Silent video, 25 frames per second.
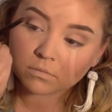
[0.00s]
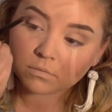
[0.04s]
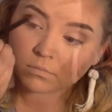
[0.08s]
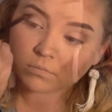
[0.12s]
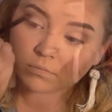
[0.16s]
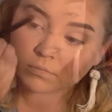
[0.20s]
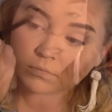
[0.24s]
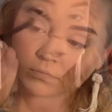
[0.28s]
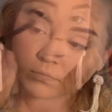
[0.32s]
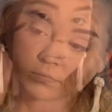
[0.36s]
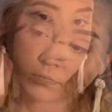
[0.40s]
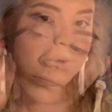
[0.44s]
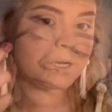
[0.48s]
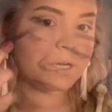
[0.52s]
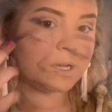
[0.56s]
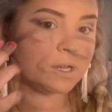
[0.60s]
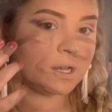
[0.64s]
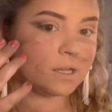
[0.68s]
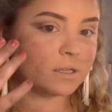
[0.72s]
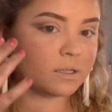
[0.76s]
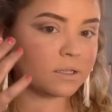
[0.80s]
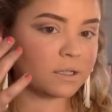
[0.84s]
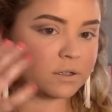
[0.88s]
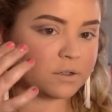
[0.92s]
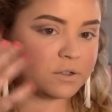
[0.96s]
So I
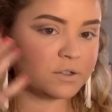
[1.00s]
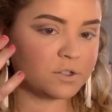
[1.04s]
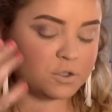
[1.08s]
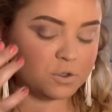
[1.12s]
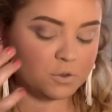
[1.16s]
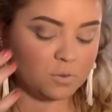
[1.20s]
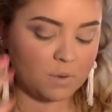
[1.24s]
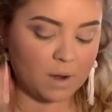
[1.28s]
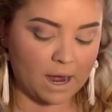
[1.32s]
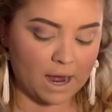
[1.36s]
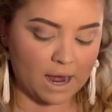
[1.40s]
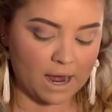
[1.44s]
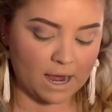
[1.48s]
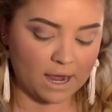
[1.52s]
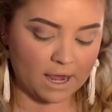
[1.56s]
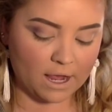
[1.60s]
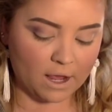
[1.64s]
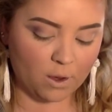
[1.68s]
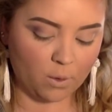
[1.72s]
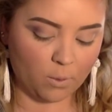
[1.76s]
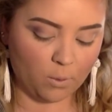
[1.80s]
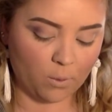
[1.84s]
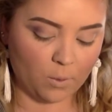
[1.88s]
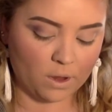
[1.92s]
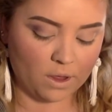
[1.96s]
went a little too
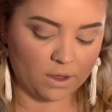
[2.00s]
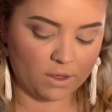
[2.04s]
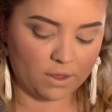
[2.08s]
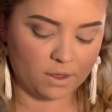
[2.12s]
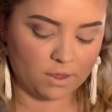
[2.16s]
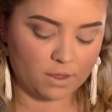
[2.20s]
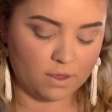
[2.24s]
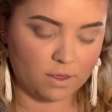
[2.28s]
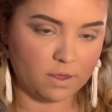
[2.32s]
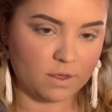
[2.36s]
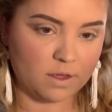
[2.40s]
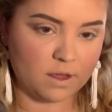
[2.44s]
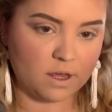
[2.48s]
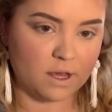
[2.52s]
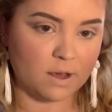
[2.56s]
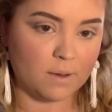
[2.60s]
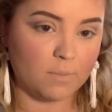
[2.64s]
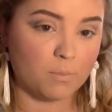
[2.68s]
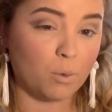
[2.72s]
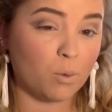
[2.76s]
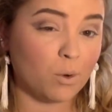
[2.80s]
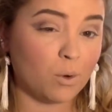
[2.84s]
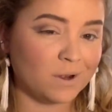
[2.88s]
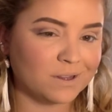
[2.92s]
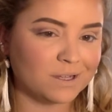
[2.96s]
high with the
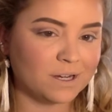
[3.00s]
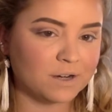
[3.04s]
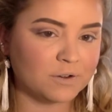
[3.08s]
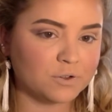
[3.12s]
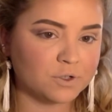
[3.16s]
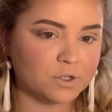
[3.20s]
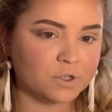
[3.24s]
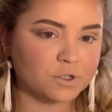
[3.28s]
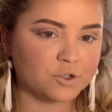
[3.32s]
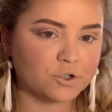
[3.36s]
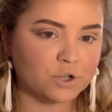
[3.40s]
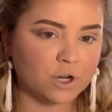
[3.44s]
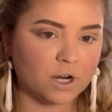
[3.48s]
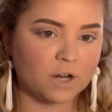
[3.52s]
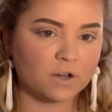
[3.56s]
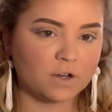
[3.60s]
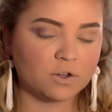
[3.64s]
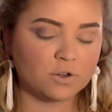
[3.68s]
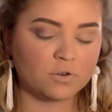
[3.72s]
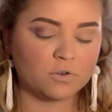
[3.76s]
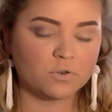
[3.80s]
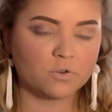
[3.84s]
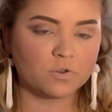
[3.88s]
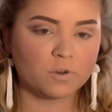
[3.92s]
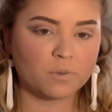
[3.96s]
point that I was going to try to
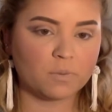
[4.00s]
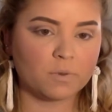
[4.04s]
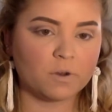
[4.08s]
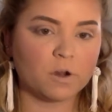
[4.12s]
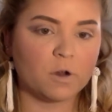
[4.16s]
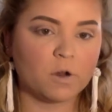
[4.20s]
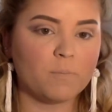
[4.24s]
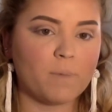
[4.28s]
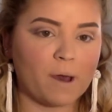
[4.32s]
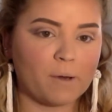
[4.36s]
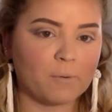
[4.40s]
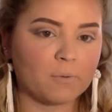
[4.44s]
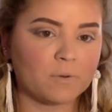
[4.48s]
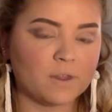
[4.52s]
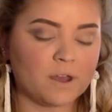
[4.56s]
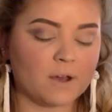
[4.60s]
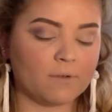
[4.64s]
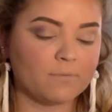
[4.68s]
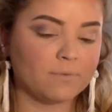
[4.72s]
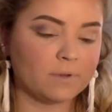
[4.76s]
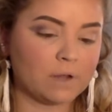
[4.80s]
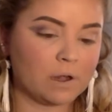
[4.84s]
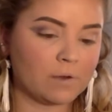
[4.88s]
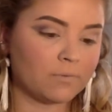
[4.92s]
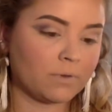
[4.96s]
do, so I'm going to go back with
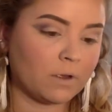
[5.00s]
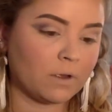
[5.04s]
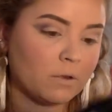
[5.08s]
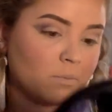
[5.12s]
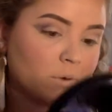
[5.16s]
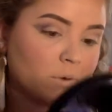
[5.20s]
that fluffy